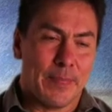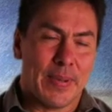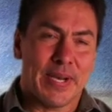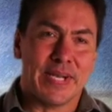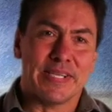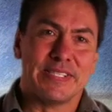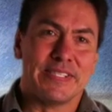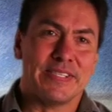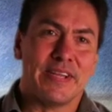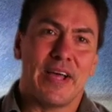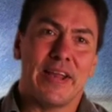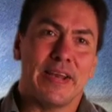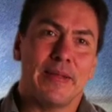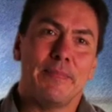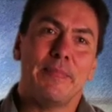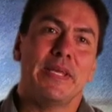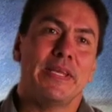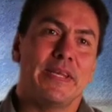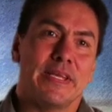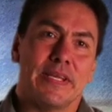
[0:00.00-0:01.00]
it's not
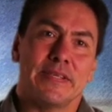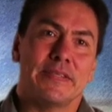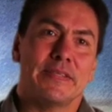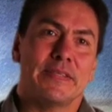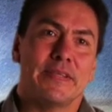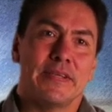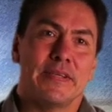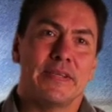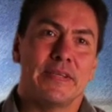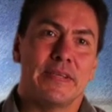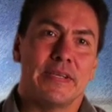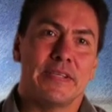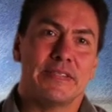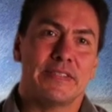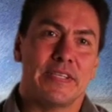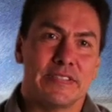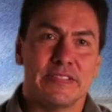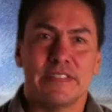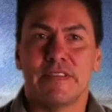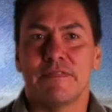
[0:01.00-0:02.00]
immediate. It
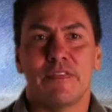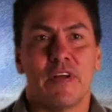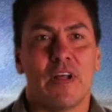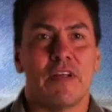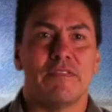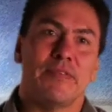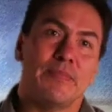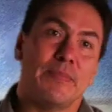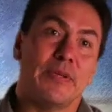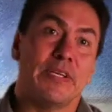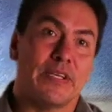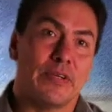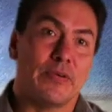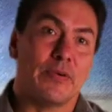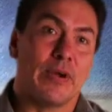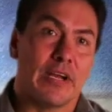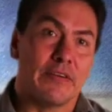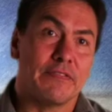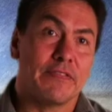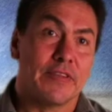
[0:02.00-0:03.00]
doesn't involve immediate
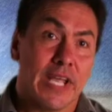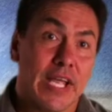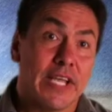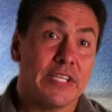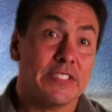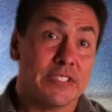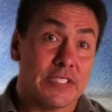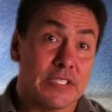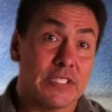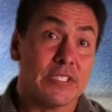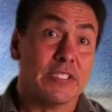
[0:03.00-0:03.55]
gratification.